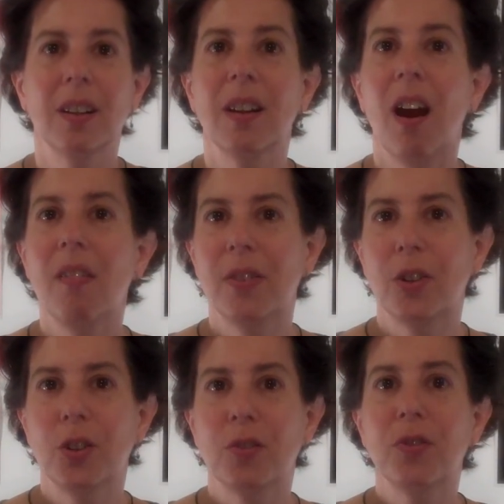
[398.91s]

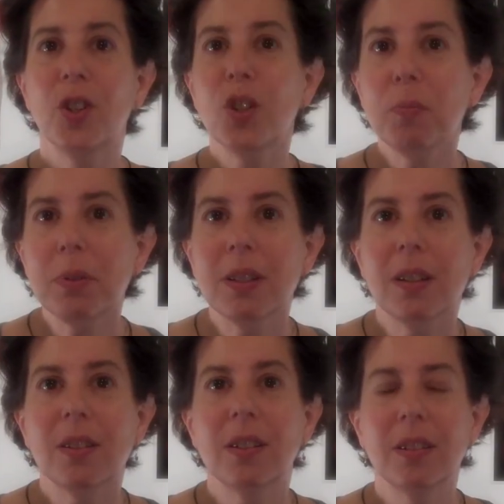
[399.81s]
covers first
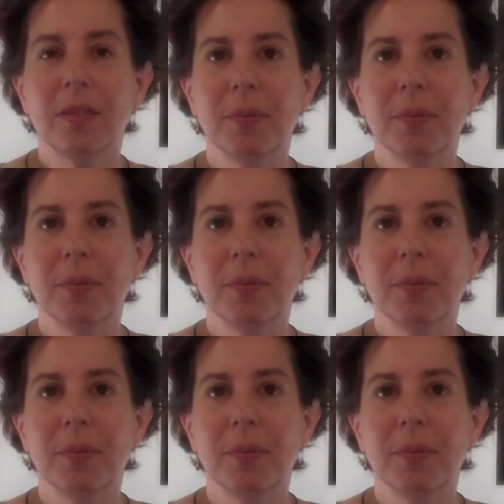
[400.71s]
position